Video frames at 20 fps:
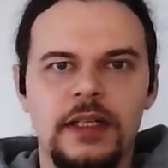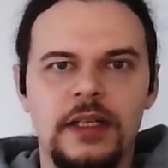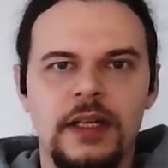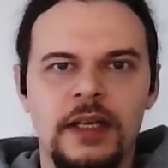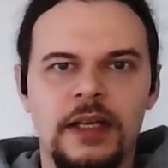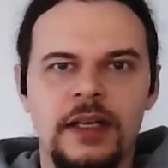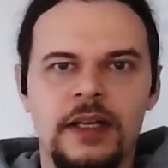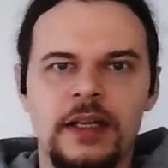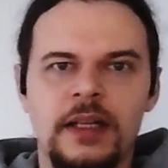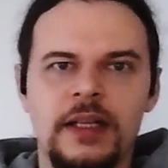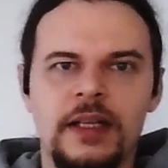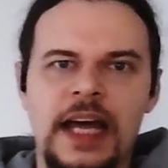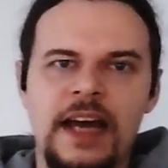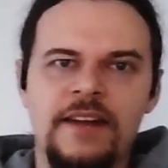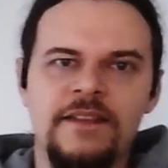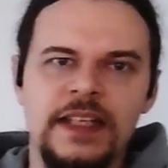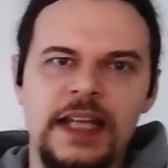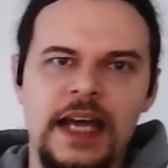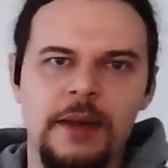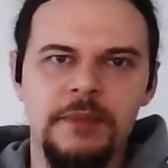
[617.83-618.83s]

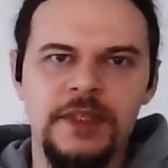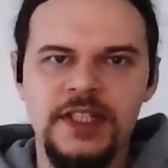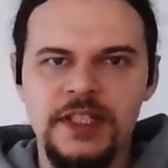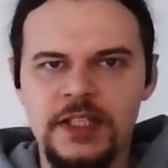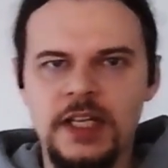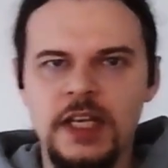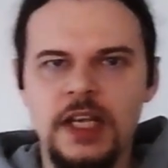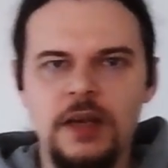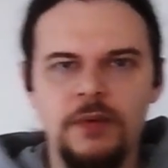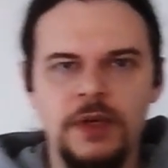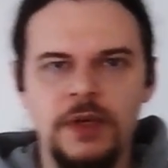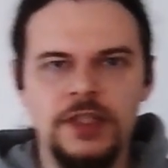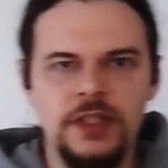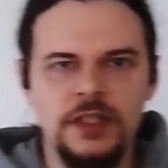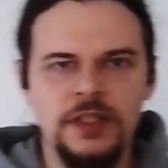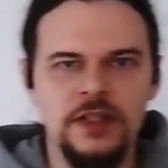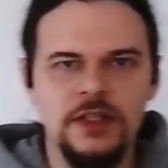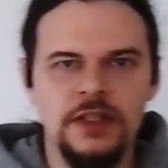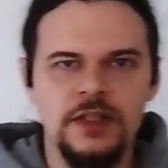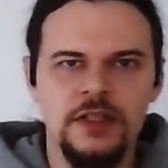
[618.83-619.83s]
LavaLab C, which
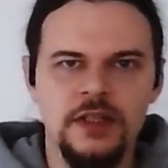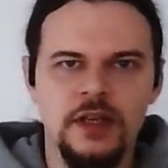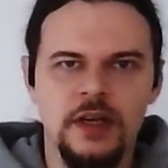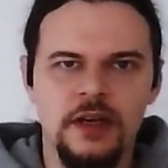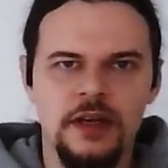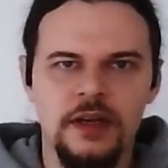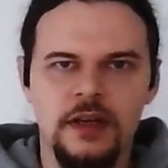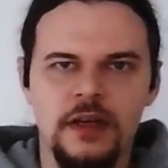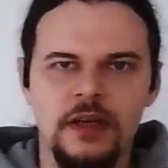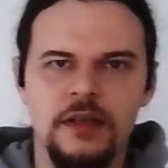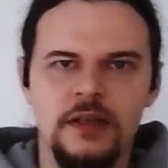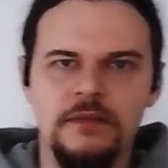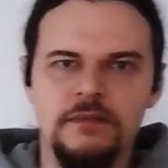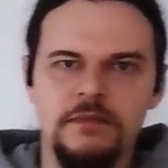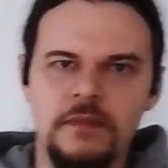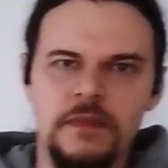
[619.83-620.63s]
is a